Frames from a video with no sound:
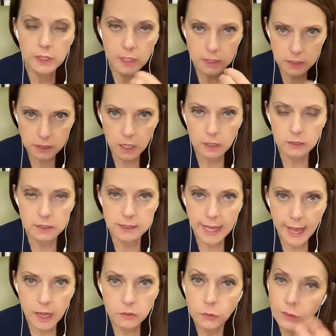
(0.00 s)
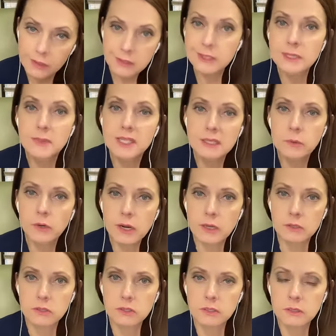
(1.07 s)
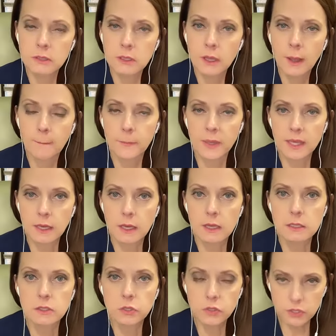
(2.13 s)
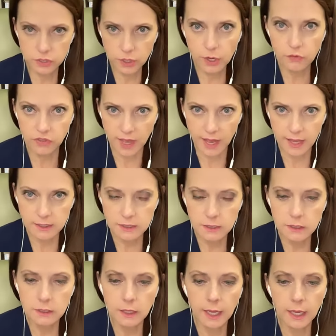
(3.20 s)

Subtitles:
We need to talk this out, or send me somewhere else, because you deserve that.